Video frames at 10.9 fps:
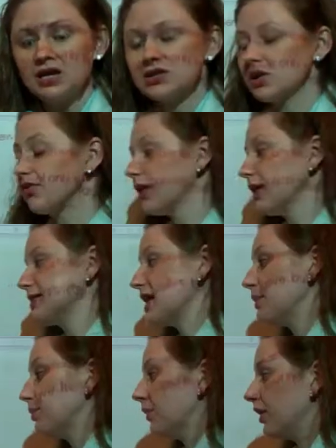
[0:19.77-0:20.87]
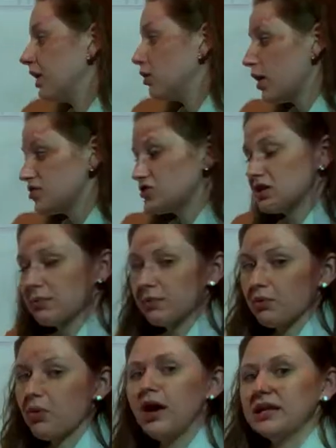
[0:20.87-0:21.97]
So, for example, in question
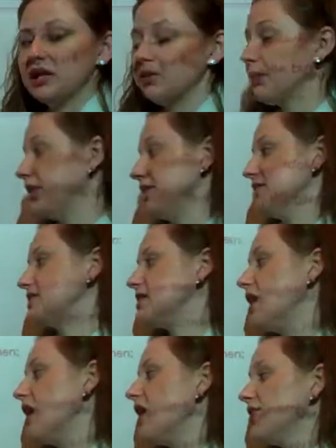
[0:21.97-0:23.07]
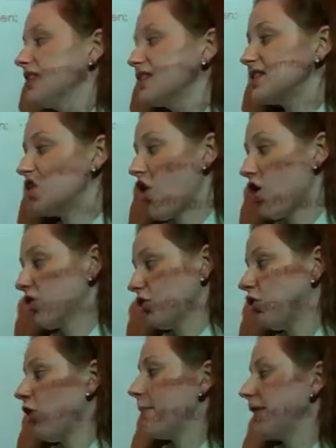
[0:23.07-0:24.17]
number 1, it reads, "This is an
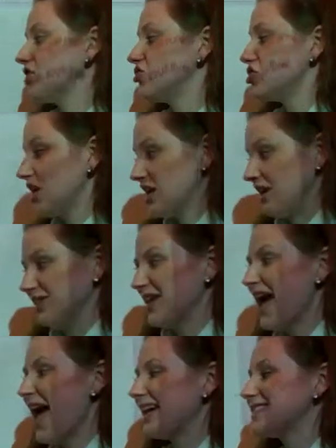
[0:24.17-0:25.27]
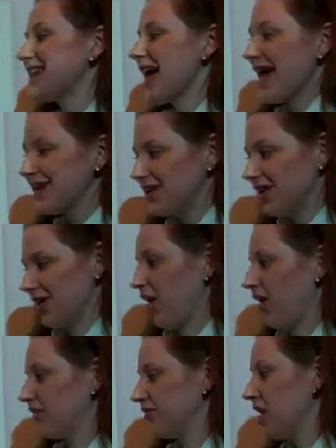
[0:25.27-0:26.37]
article about a chicken that had its head cut
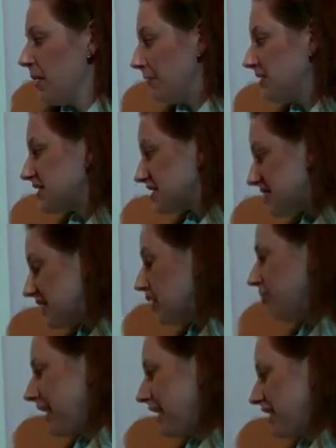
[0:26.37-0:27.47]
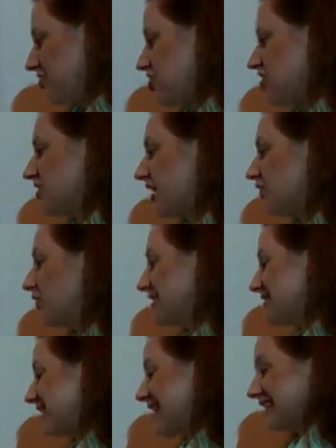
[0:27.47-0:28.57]
off, but still managed to not only
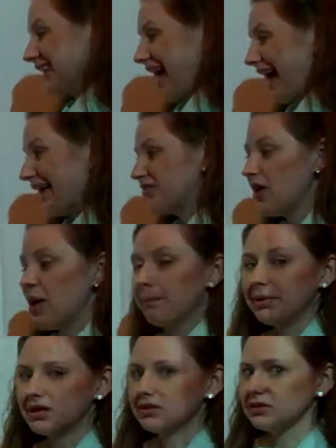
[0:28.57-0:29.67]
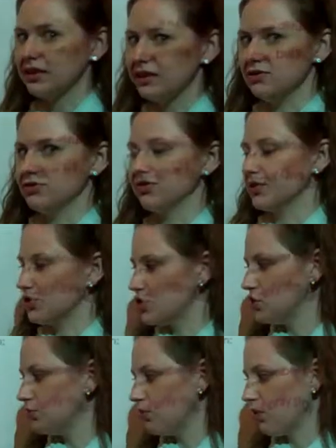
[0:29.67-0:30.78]
stay alive, but live for
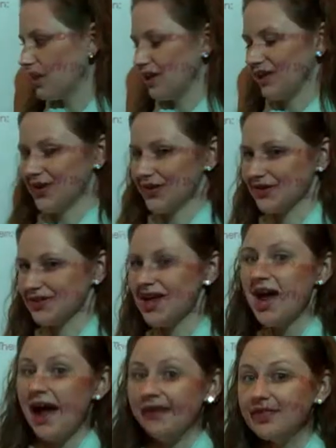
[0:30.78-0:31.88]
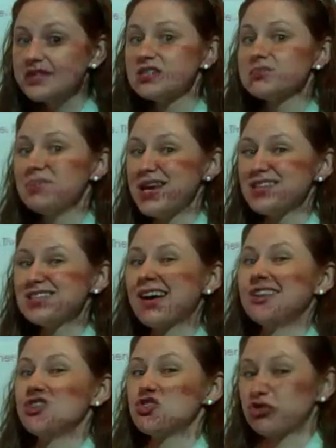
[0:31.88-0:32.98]
2 more years. And this is based on
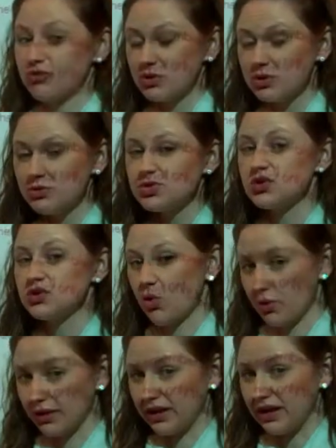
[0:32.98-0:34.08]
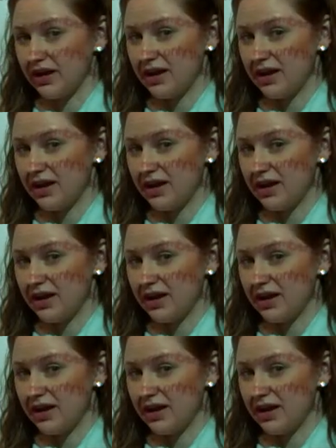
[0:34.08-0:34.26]
a true story.